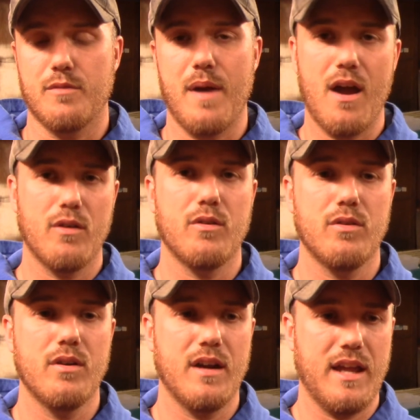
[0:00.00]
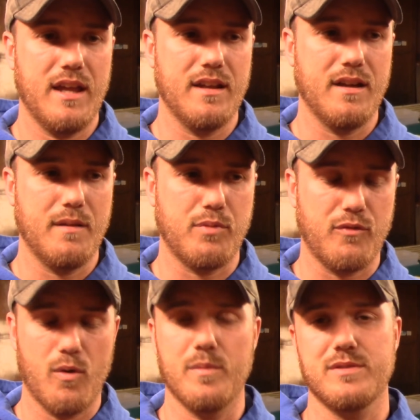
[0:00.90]
power and
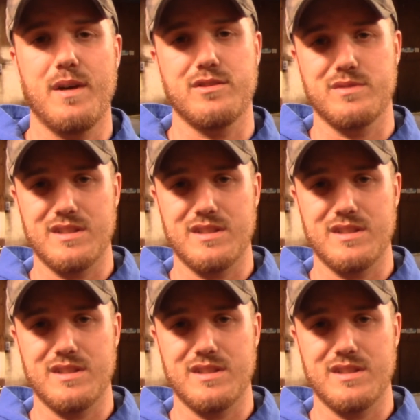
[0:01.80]
performance mods was